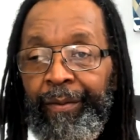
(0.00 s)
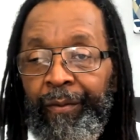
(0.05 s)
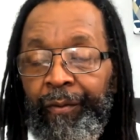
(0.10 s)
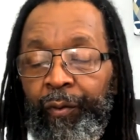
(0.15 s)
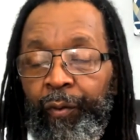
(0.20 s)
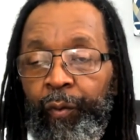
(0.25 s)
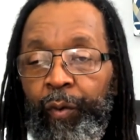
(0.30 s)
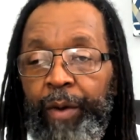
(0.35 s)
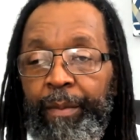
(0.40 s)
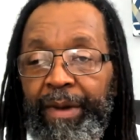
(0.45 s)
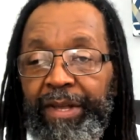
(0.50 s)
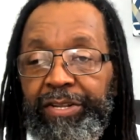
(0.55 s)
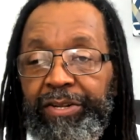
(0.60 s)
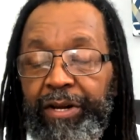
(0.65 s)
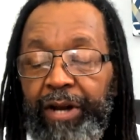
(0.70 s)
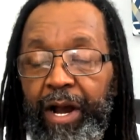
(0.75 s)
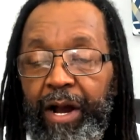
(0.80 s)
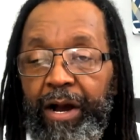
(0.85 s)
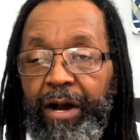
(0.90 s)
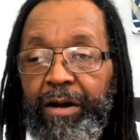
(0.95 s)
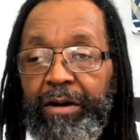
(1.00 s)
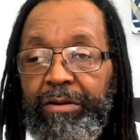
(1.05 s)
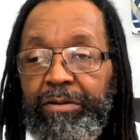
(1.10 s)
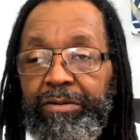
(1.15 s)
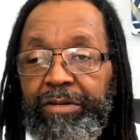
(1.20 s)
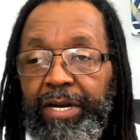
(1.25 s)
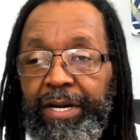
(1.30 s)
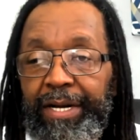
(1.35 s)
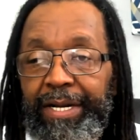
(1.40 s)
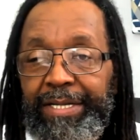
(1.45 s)
We must learn
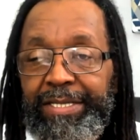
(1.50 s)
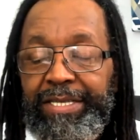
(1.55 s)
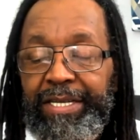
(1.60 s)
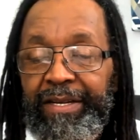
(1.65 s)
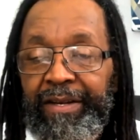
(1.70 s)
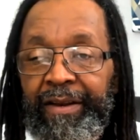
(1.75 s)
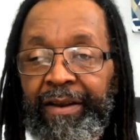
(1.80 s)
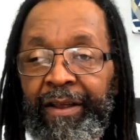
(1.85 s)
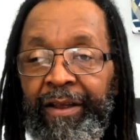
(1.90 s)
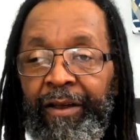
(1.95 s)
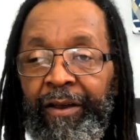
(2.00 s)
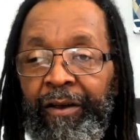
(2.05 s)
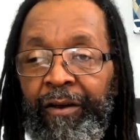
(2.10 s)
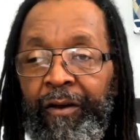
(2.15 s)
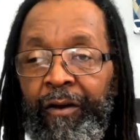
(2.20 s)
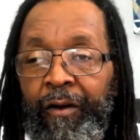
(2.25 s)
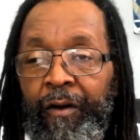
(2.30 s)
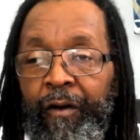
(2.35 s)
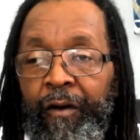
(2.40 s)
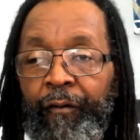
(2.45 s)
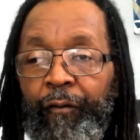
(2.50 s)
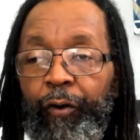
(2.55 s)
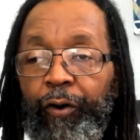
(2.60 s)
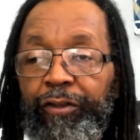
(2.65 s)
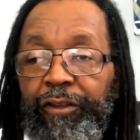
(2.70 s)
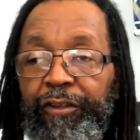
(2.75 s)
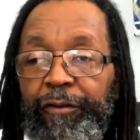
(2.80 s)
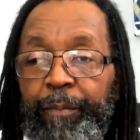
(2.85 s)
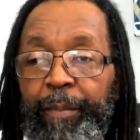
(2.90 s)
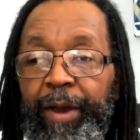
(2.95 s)
to listen, for the
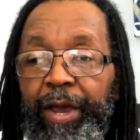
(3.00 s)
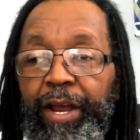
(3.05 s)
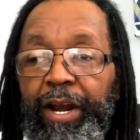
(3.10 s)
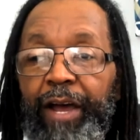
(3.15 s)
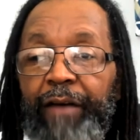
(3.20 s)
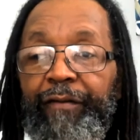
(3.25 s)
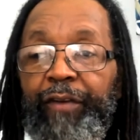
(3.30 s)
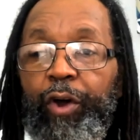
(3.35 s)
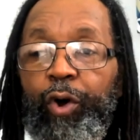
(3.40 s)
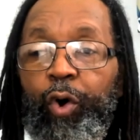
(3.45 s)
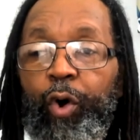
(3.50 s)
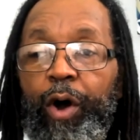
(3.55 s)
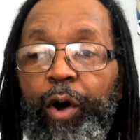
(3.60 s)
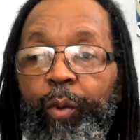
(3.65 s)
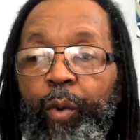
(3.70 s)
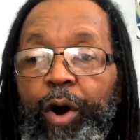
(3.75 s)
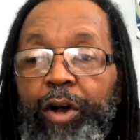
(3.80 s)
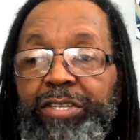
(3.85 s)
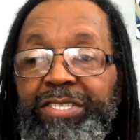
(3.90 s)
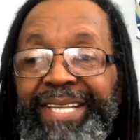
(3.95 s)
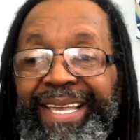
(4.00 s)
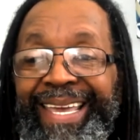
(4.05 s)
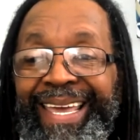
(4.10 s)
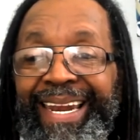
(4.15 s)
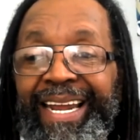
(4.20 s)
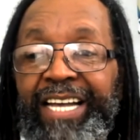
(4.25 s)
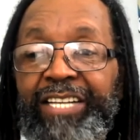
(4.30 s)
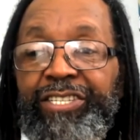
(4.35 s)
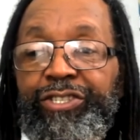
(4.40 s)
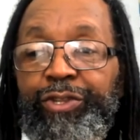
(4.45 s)
Spirit of Yahuwah works in
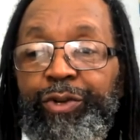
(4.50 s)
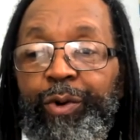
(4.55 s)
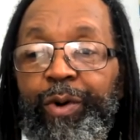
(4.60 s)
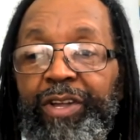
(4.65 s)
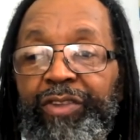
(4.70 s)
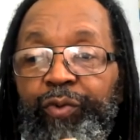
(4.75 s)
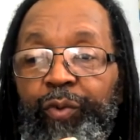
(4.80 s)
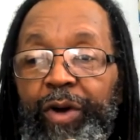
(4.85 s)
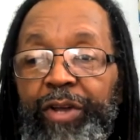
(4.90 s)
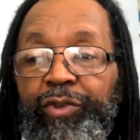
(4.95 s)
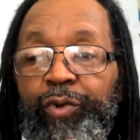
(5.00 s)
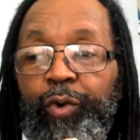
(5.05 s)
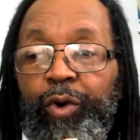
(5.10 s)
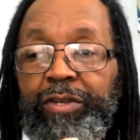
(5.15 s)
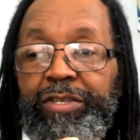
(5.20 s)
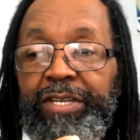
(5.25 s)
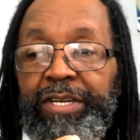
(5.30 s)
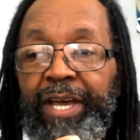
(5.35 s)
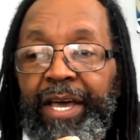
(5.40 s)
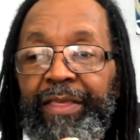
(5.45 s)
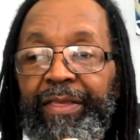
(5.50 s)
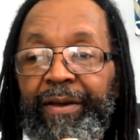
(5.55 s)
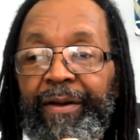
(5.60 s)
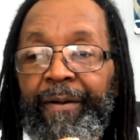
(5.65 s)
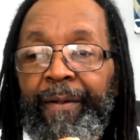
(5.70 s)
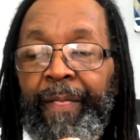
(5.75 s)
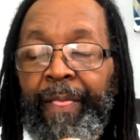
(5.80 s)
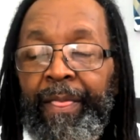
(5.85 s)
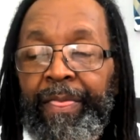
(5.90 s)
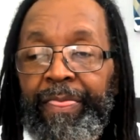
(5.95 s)
us, through us, one towards another.
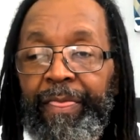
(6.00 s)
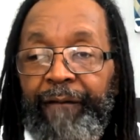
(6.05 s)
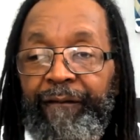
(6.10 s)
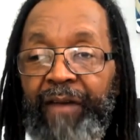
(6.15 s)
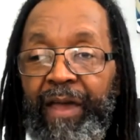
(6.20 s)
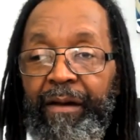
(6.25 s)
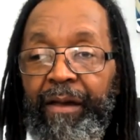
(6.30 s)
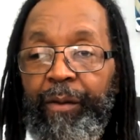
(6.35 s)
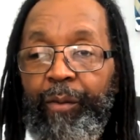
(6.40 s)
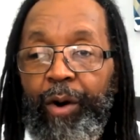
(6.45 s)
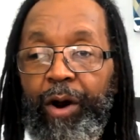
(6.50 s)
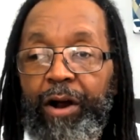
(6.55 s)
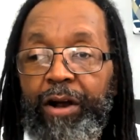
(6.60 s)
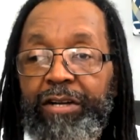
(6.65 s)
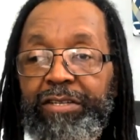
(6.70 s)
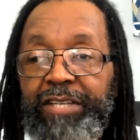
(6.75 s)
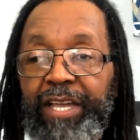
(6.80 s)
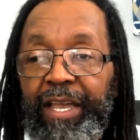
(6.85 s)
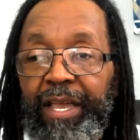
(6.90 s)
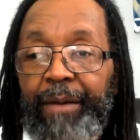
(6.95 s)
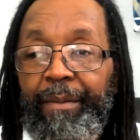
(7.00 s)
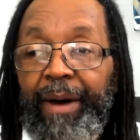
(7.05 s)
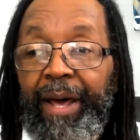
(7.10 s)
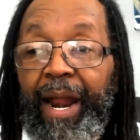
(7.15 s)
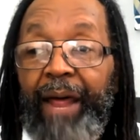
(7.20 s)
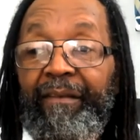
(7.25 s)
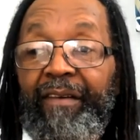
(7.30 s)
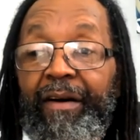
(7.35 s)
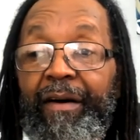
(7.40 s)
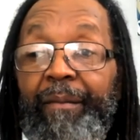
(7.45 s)
The very words that come out
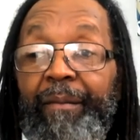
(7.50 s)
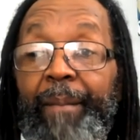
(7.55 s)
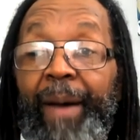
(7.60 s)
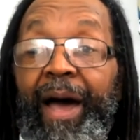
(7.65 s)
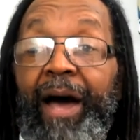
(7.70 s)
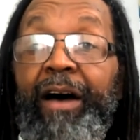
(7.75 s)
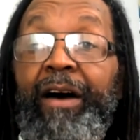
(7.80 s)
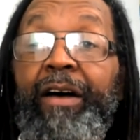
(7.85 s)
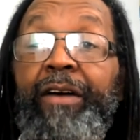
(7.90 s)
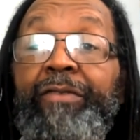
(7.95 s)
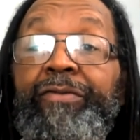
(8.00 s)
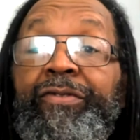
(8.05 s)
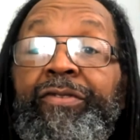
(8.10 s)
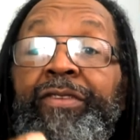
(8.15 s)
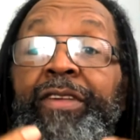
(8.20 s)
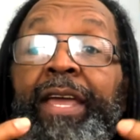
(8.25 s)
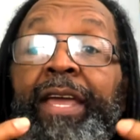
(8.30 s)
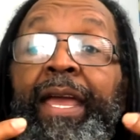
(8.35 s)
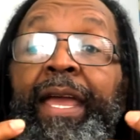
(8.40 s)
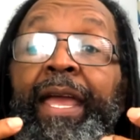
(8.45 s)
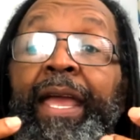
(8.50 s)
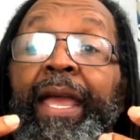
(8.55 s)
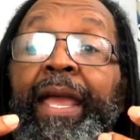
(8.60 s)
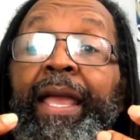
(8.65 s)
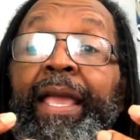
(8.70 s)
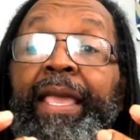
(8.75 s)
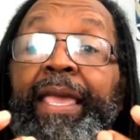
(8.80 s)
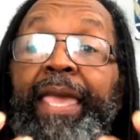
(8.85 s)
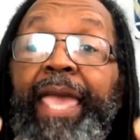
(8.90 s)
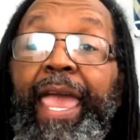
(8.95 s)
of our mouths
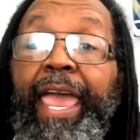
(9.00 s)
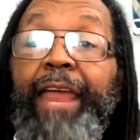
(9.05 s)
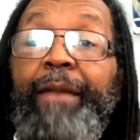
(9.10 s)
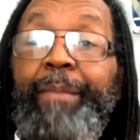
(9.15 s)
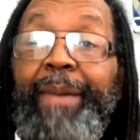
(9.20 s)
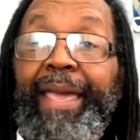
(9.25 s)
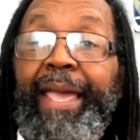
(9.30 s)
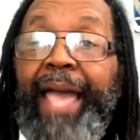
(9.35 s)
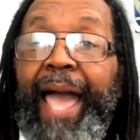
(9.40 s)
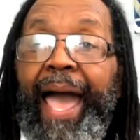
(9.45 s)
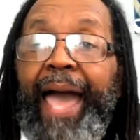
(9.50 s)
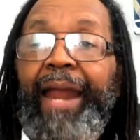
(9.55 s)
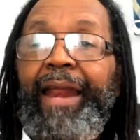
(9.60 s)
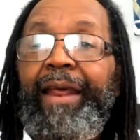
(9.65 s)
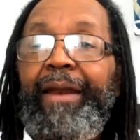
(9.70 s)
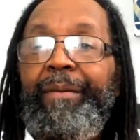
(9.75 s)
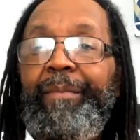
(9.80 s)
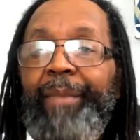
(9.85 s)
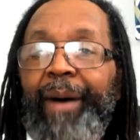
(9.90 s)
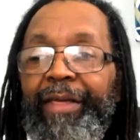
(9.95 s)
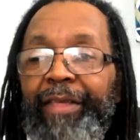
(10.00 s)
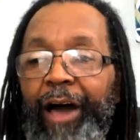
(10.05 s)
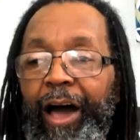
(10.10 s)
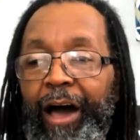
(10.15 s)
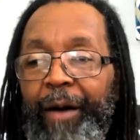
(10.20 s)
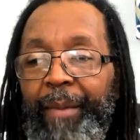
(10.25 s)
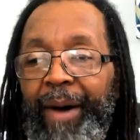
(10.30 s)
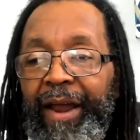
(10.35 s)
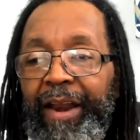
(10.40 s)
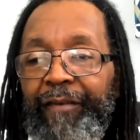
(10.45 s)
can be guided by the
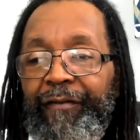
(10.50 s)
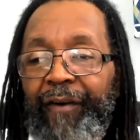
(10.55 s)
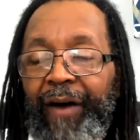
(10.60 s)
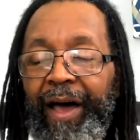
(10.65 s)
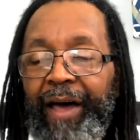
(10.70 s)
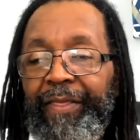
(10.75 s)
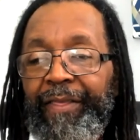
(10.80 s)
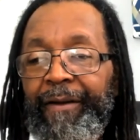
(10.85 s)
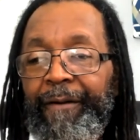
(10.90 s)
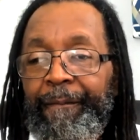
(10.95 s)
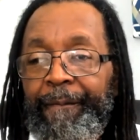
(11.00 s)
Almighty Father.